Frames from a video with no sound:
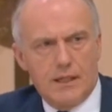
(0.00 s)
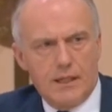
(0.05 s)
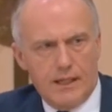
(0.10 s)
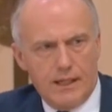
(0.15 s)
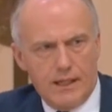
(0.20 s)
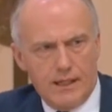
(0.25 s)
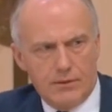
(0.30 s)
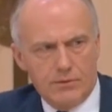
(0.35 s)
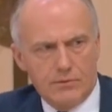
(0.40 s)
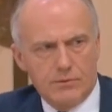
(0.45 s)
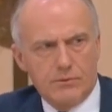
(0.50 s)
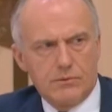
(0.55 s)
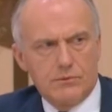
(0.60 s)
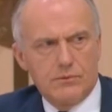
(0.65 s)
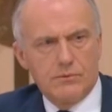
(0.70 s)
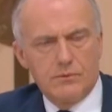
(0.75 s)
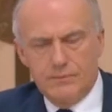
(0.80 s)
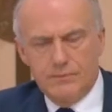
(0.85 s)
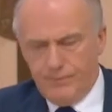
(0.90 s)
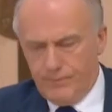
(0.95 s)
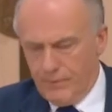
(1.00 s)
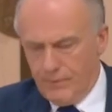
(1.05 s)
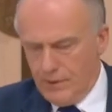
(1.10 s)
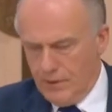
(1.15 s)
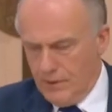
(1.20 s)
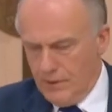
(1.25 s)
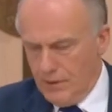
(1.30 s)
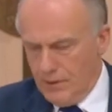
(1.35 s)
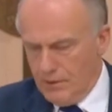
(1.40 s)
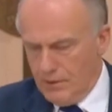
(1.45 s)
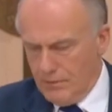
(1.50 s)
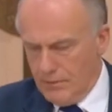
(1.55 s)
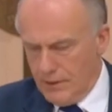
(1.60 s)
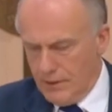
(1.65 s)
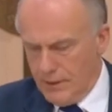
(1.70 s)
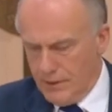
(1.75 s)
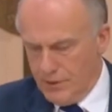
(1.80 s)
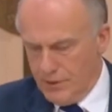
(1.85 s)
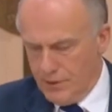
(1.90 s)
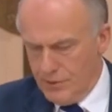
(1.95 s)
at all in
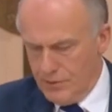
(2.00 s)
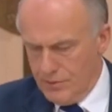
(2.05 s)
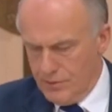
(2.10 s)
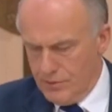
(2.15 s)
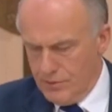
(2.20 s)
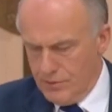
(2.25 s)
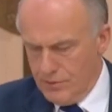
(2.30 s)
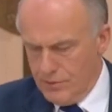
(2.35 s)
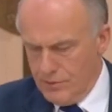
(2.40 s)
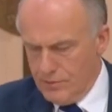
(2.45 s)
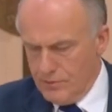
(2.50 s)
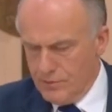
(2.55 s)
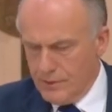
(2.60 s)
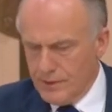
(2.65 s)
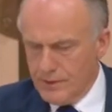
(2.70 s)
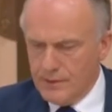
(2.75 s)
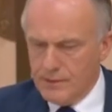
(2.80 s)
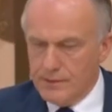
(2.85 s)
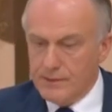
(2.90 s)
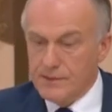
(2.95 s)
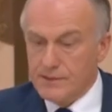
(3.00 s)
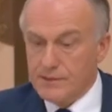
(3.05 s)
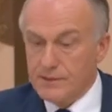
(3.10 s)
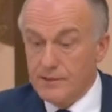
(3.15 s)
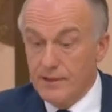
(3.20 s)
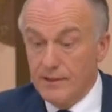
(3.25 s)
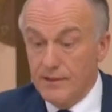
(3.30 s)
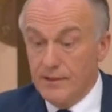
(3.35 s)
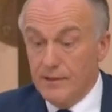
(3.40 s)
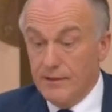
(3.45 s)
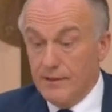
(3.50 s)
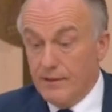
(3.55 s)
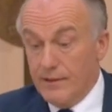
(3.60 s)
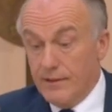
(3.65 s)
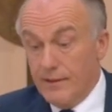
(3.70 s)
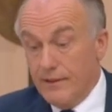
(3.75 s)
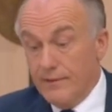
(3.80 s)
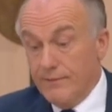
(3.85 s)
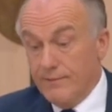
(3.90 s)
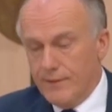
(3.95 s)
relation to this
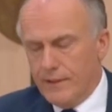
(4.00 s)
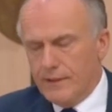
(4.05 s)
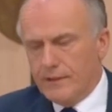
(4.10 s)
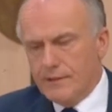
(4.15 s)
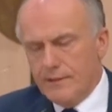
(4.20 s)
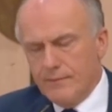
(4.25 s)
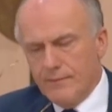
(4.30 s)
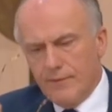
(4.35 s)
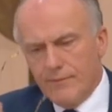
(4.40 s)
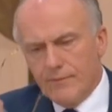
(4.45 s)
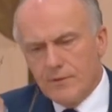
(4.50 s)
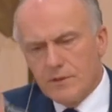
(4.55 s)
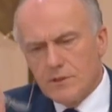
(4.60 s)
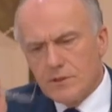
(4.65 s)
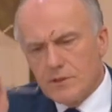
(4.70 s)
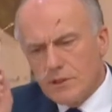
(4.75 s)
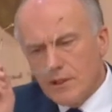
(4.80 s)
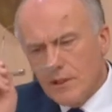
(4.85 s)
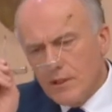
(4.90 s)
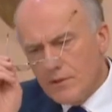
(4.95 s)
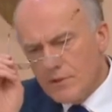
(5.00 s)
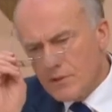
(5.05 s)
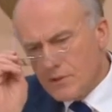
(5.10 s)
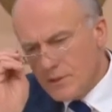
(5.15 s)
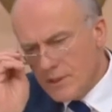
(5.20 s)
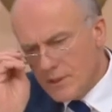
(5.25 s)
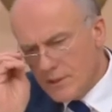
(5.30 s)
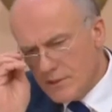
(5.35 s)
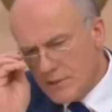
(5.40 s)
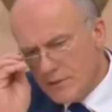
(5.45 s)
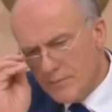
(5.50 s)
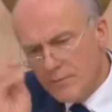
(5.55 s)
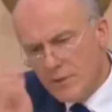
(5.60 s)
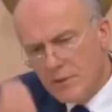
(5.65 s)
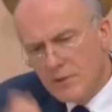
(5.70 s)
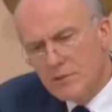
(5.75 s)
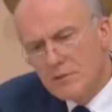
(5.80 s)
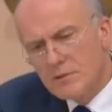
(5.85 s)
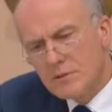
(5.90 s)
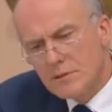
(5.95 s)
victim of this child sex
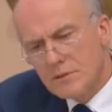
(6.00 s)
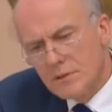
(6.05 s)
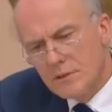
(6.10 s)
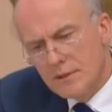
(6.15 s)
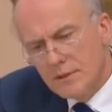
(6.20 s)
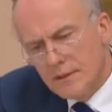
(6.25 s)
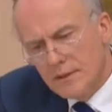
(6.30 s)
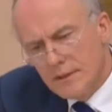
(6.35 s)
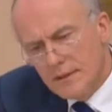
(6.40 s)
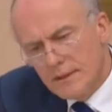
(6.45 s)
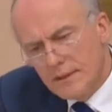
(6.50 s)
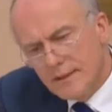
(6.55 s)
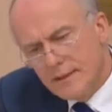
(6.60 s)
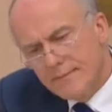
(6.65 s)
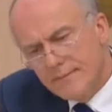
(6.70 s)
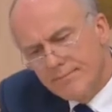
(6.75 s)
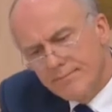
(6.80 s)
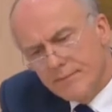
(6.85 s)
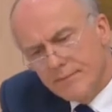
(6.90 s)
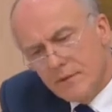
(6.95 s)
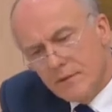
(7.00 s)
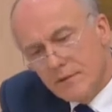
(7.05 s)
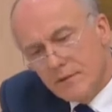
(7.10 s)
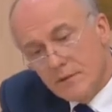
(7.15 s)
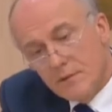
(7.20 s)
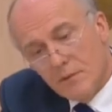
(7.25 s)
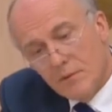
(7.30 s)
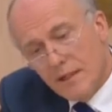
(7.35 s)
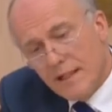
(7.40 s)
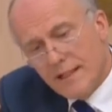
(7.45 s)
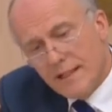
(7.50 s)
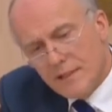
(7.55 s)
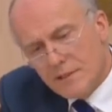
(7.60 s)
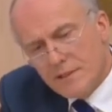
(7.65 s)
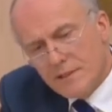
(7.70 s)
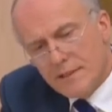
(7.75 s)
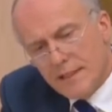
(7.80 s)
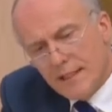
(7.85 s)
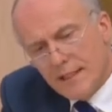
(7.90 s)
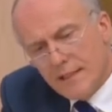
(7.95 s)
abuse, who I
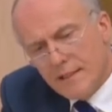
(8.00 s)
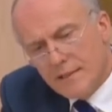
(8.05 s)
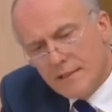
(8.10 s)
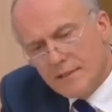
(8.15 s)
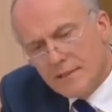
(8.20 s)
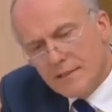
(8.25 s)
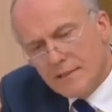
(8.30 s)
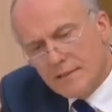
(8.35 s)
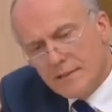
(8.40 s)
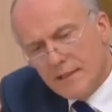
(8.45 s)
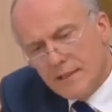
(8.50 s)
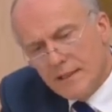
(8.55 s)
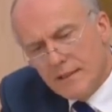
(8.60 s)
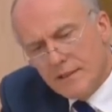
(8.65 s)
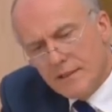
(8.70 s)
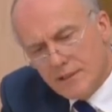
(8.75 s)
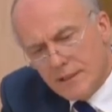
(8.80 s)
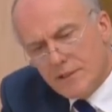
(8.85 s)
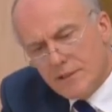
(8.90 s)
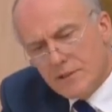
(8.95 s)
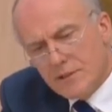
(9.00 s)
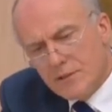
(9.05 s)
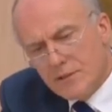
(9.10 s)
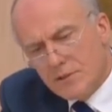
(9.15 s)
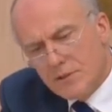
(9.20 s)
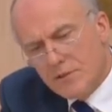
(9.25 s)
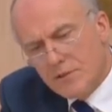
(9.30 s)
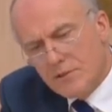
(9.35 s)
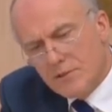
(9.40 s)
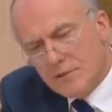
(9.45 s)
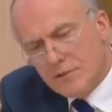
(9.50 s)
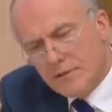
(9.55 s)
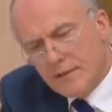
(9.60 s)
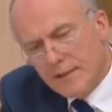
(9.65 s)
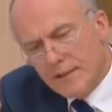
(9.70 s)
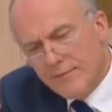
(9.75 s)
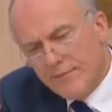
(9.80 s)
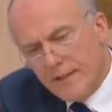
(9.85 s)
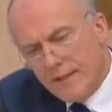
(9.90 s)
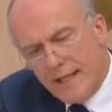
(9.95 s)
understand is destitute and
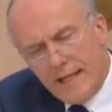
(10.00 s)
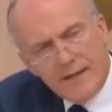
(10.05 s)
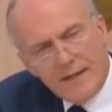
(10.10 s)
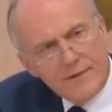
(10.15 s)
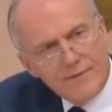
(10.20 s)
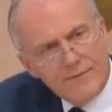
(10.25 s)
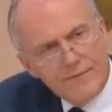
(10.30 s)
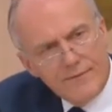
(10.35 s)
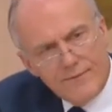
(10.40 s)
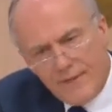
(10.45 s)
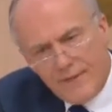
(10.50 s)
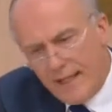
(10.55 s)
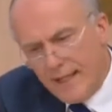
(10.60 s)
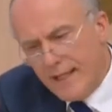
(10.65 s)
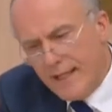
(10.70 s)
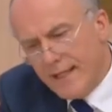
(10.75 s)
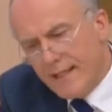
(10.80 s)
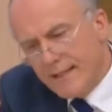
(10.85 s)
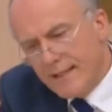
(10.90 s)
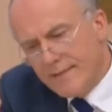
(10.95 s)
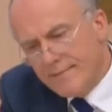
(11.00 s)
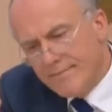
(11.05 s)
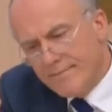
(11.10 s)
living out of a van.